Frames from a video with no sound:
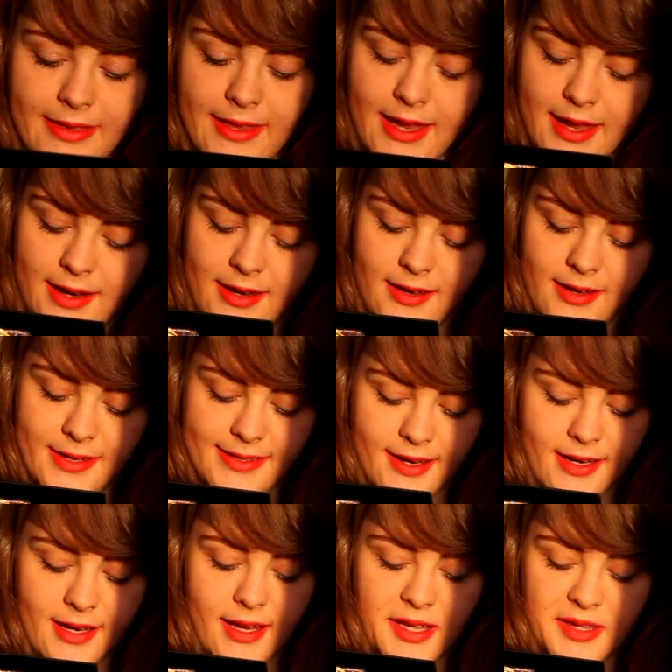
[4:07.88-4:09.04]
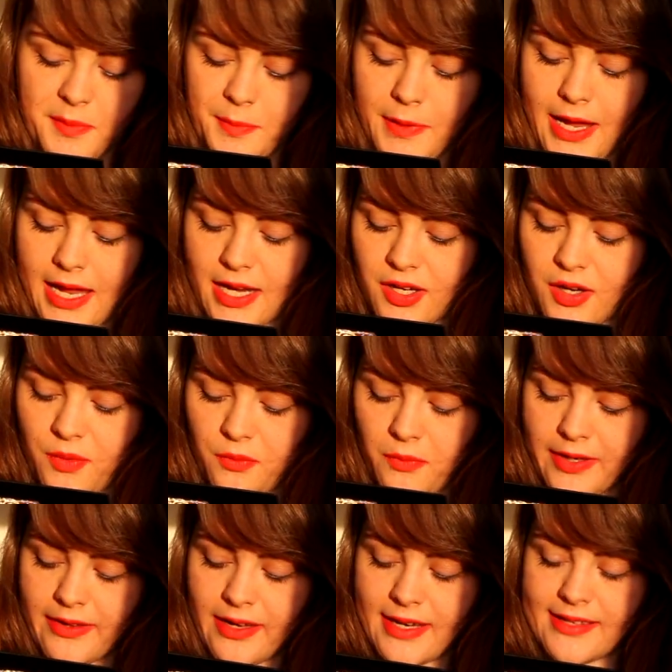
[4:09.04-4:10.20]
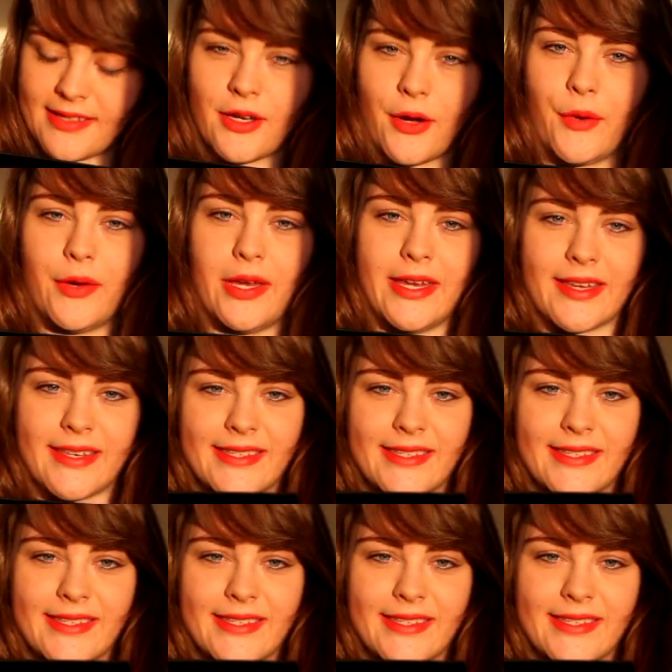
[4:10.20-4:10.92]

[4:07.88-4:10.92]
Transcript: then he's gonna get the pen with it so he can